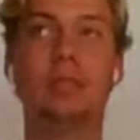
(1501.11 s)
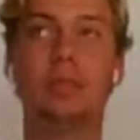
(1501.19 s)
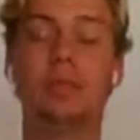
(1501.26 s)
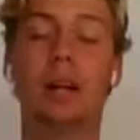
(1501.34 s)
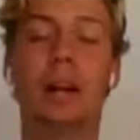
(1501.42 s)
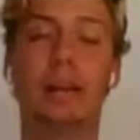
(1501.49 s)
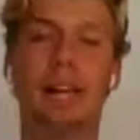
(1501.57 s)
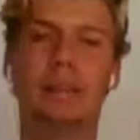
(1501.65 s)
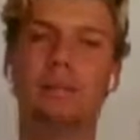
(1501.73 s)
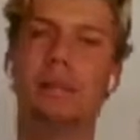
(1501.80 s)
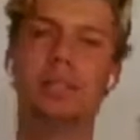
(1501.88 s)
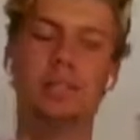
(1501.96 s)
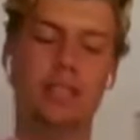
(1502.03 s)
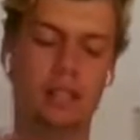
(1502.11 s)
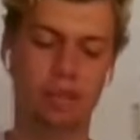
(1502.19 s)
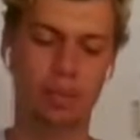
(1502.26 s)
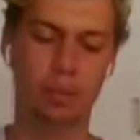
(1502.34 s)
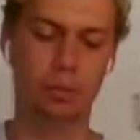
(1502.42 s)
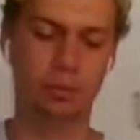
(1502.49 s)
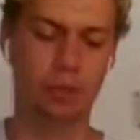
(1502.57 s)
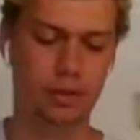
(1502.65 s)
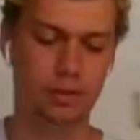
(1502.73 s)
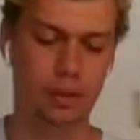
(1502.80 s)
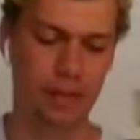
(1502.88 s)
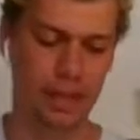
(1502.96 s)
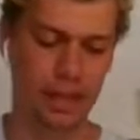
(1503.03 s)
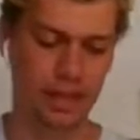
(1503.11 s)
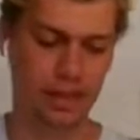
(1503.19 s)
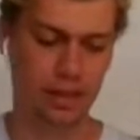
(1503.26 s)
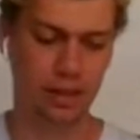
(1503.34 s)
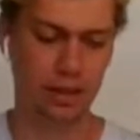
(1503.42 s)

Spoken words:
right hand, because he has trouble with his right hand.